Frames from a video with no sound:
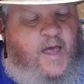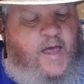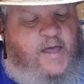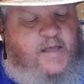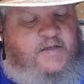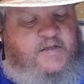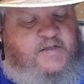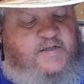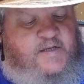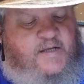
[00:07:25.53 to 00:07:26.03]

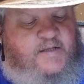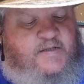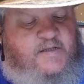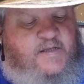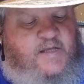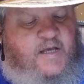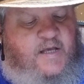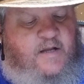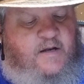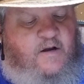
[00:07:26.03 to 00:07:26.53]
And since
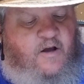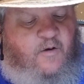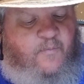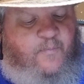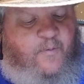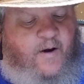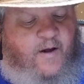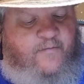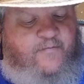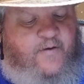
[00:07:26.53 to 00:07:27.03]
then no
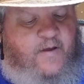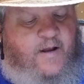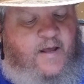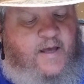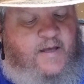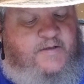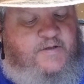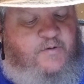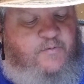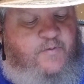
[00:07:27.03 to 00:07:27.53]
prophet
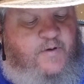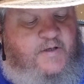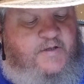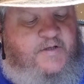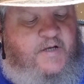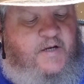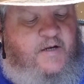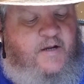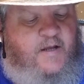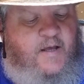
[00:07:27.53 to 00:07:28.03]
has
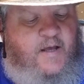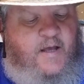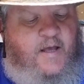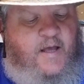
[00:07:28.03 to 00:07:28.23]
arisen